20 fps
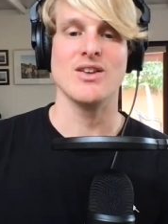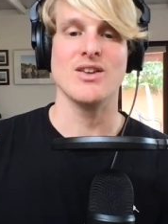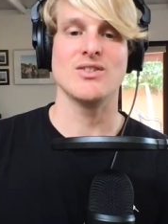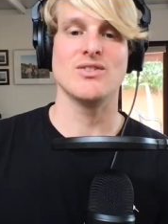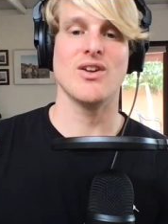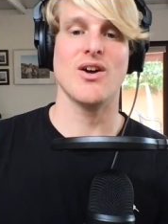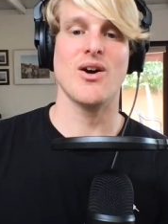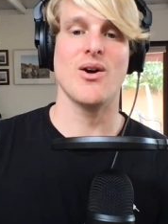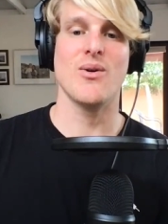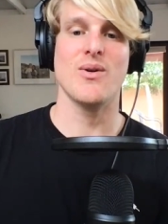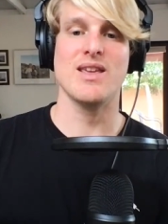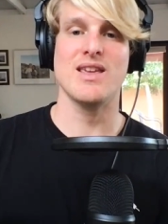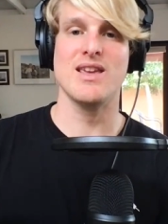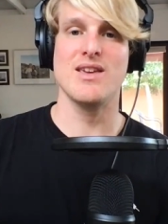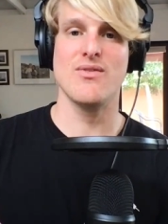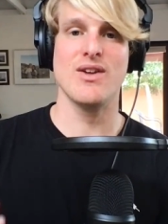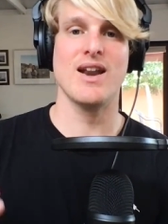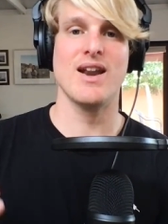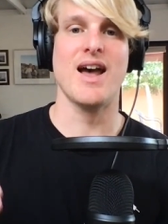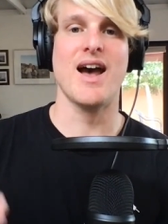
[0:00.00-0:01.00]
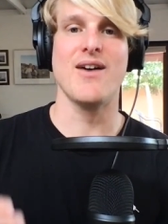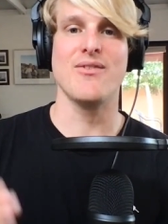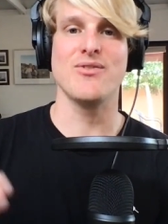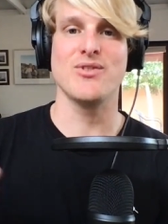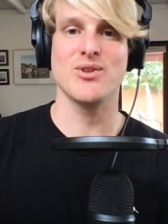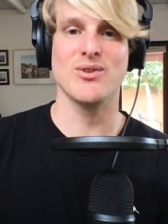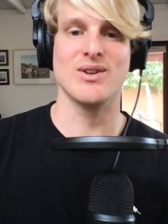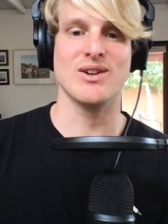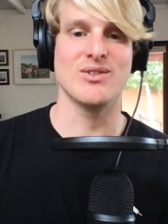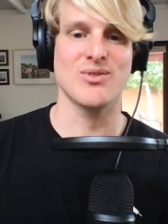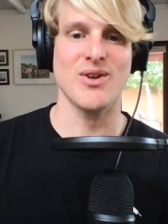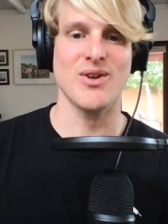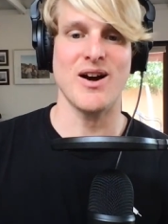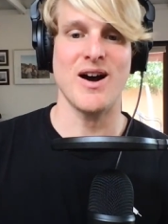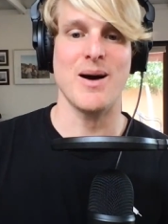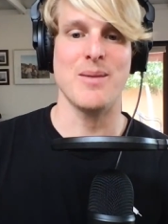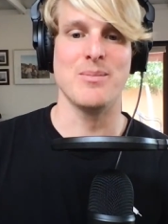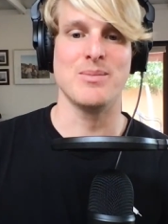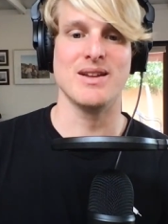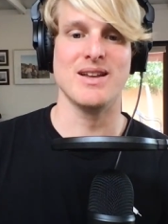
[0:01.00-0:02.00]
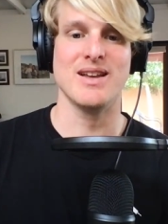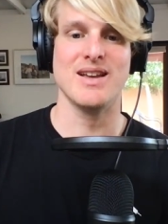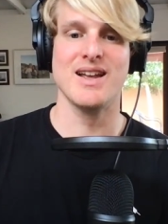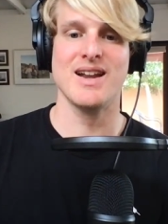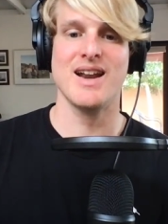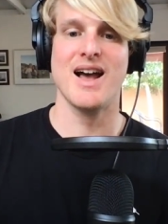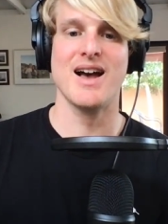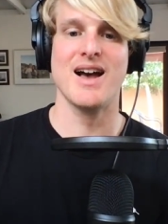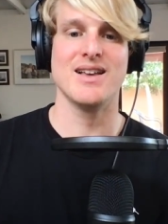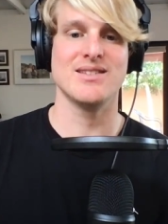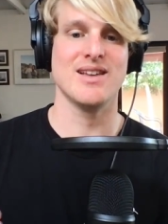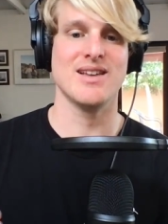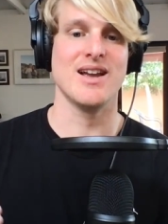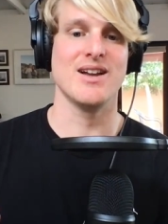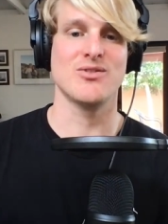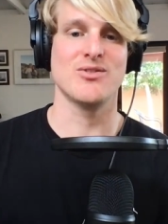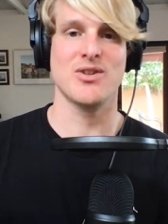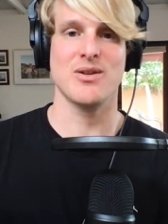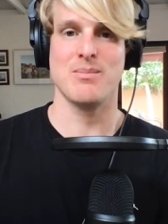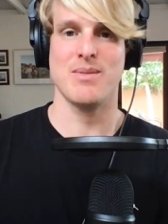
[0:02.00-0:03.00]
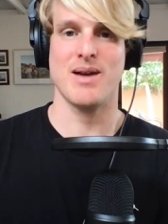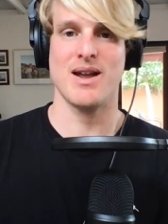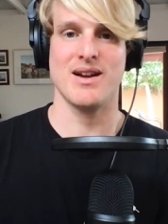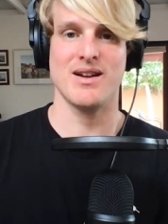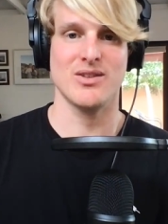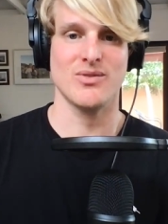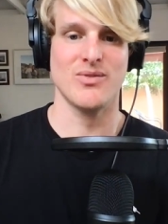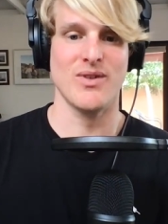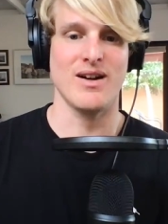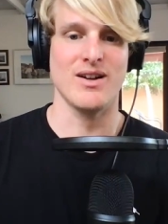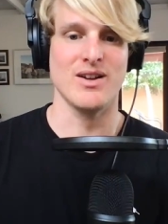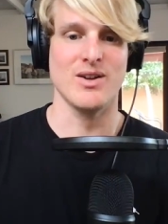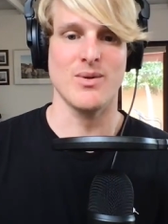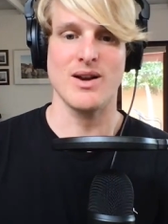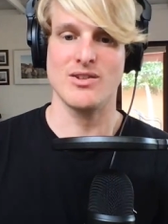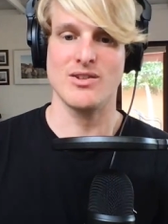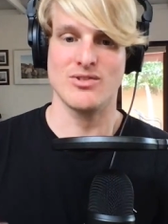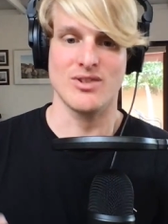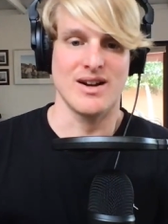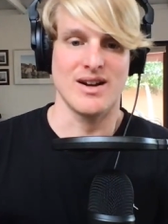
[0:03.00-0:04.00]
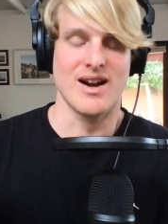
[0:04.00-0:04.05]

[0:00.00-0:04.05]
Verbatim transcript: So even after it dropped, it has a tremendous valuation.